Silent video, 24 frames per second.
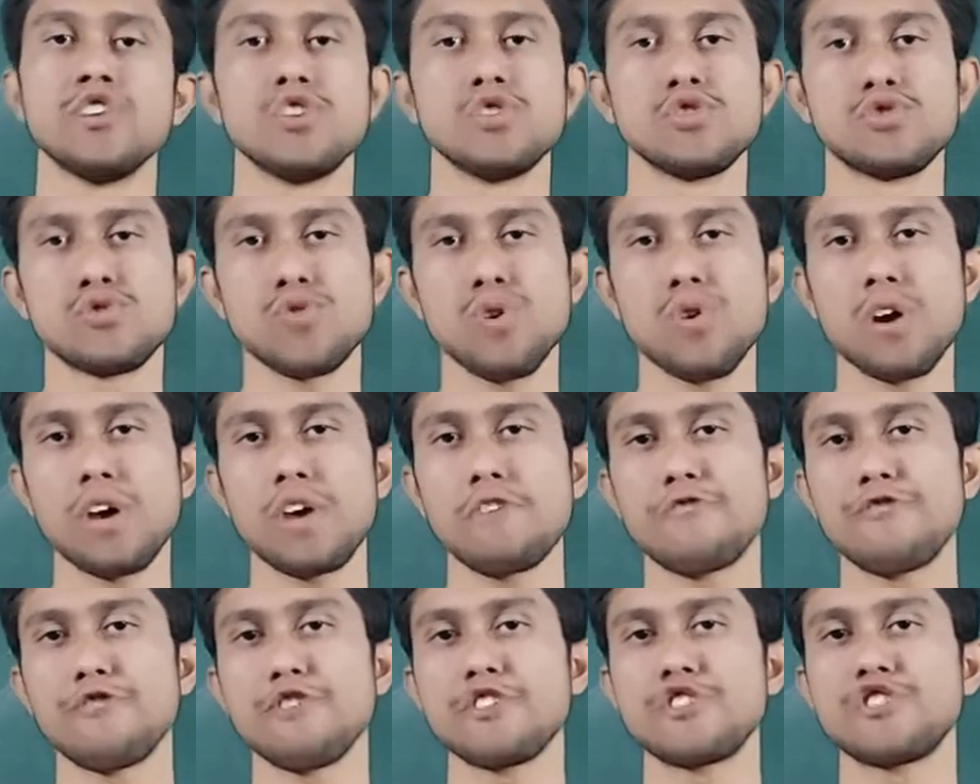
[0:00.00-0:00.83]
So
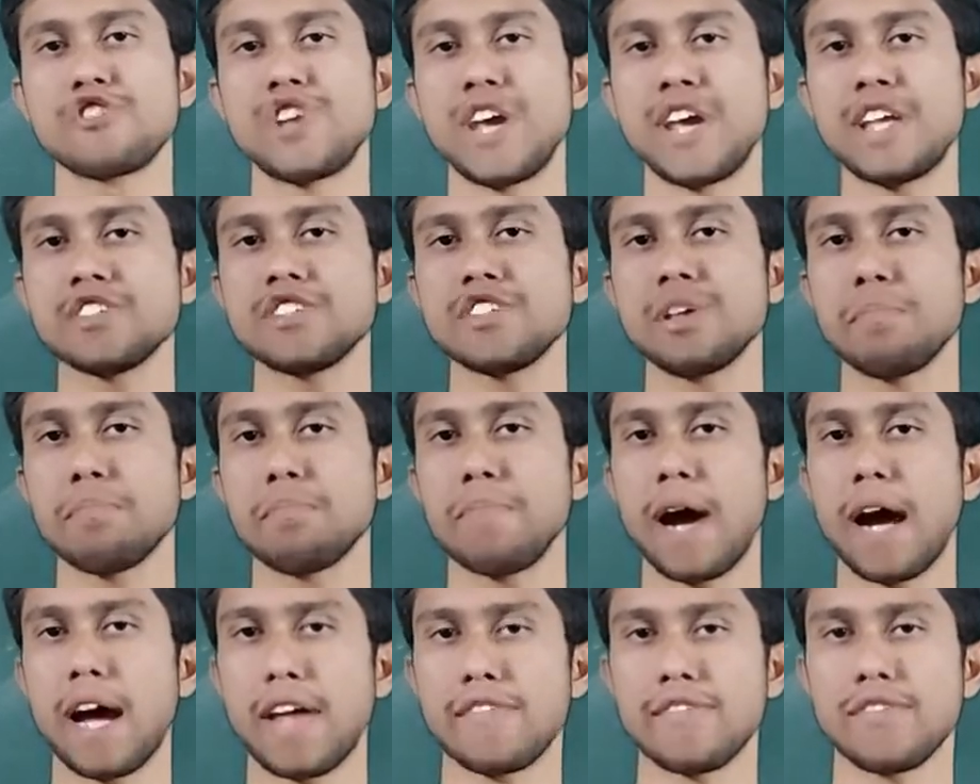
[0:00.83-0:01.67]
if you will change the
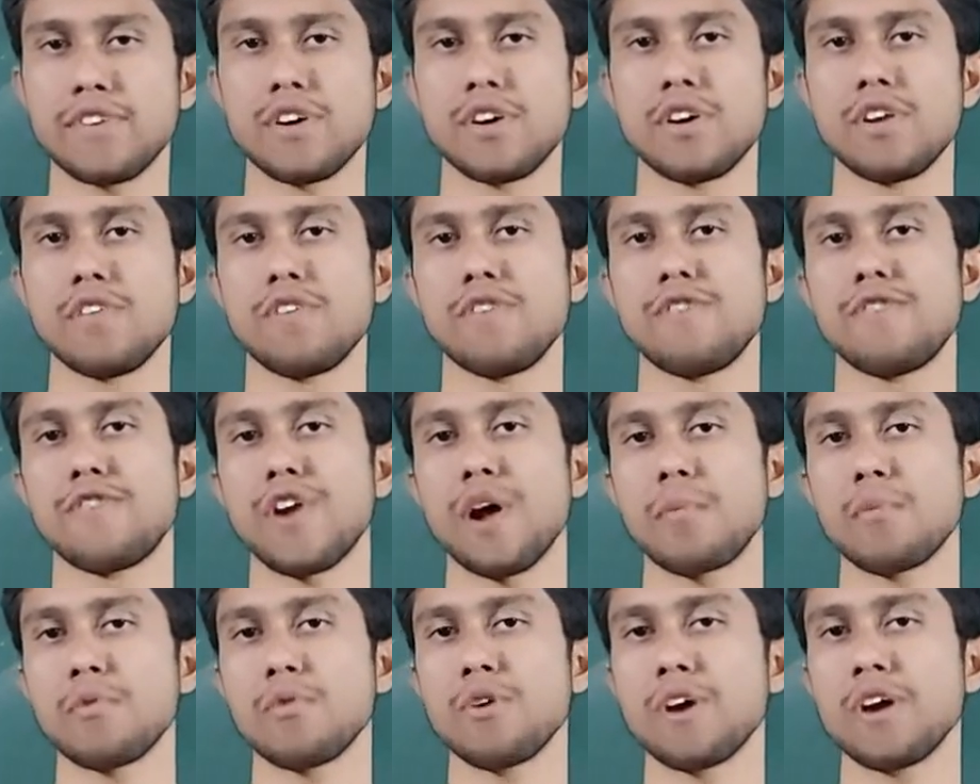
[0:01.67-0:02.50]
path
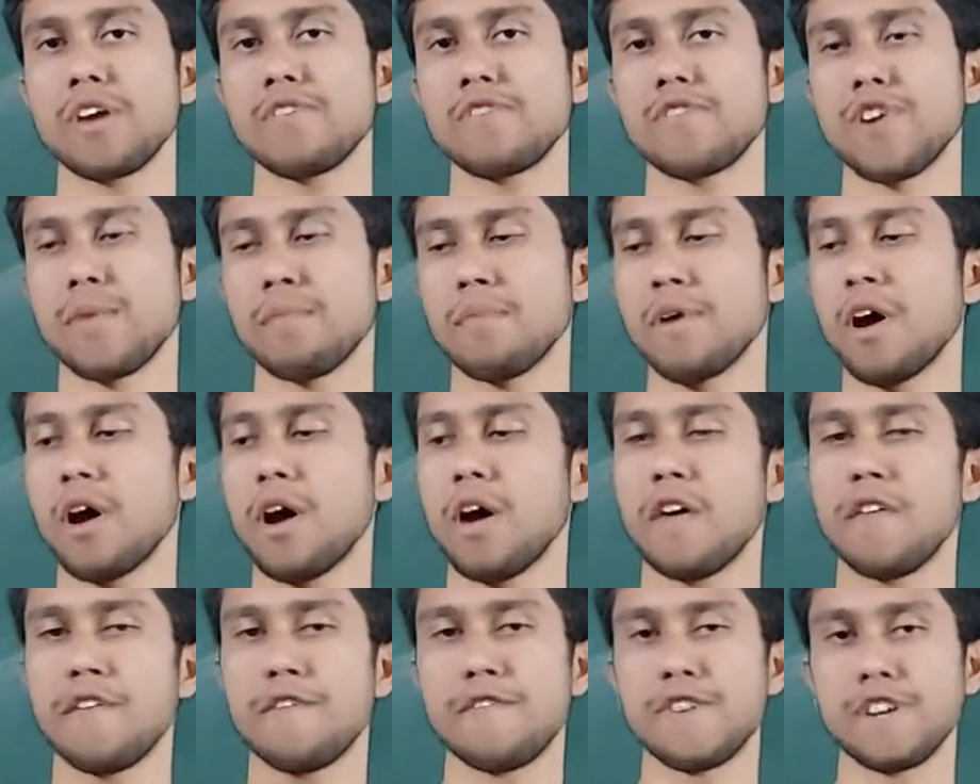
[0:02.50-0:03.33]
from going from
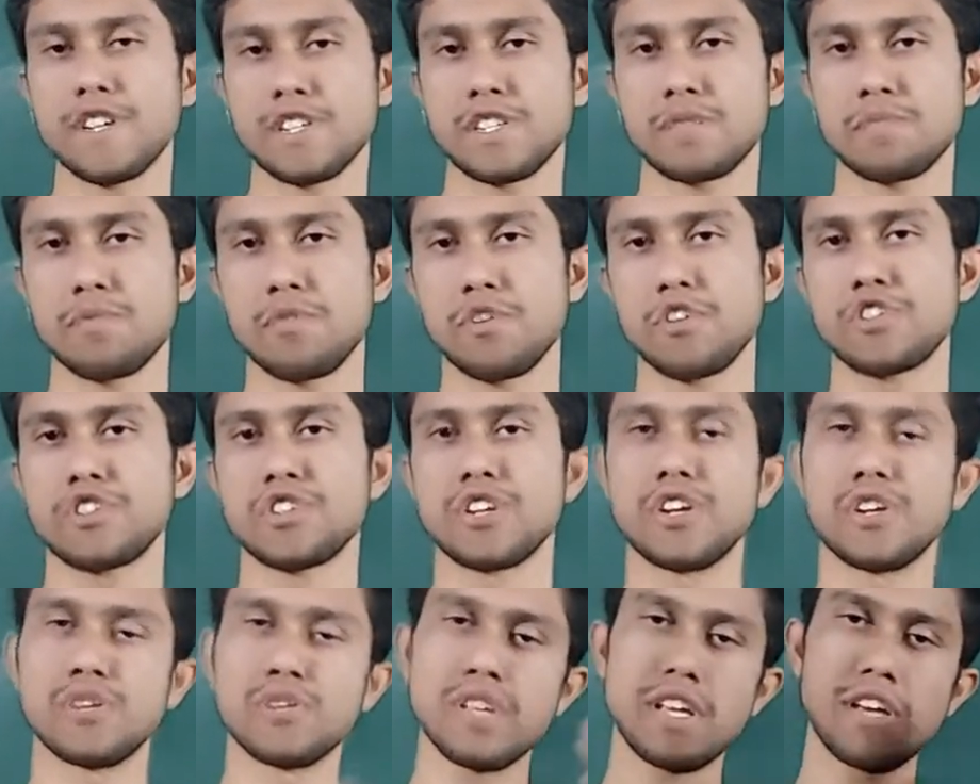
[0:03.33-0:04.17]
first
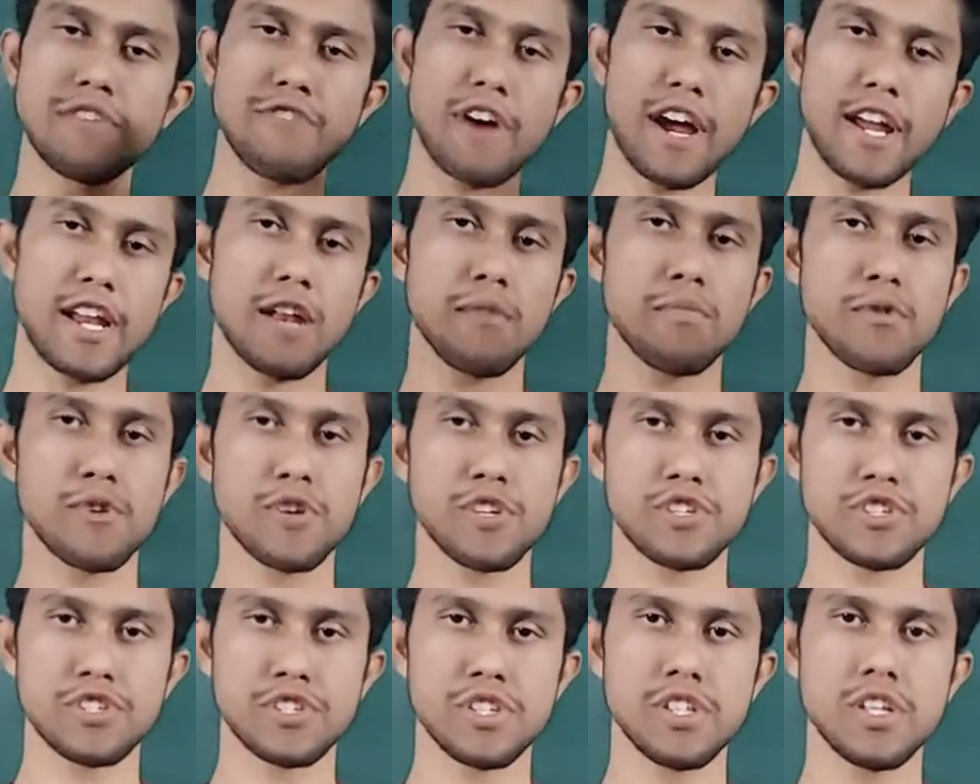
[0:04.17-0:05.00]
position to the final
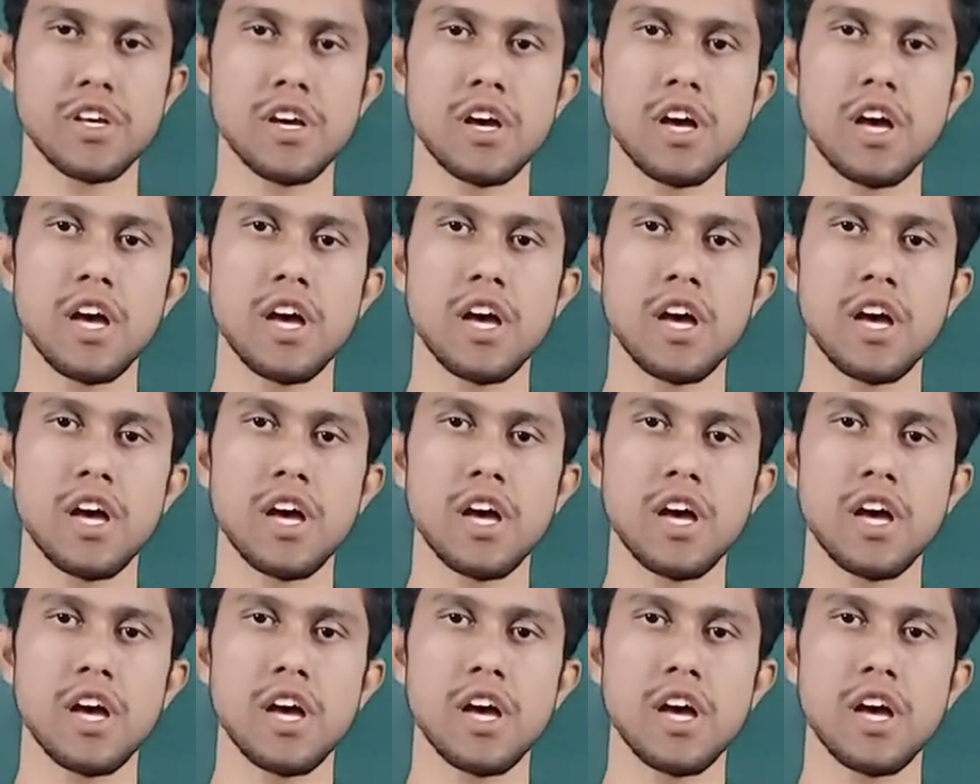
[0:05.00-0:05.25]
position,